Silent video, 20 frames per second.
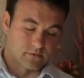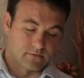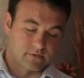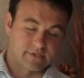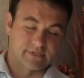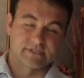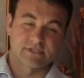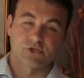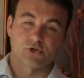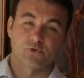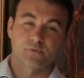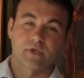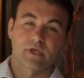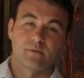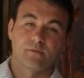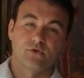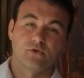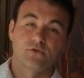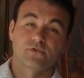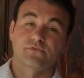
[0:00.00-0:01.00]
This serum
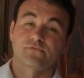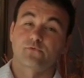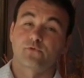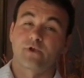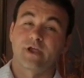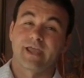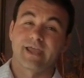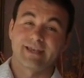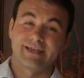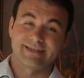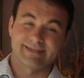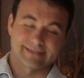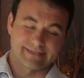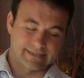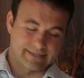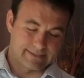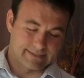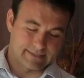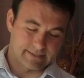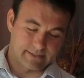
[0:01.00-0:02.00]
can be used for any
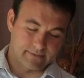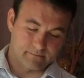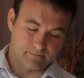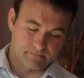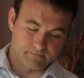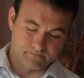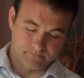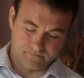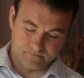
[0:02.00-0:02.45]
skin type,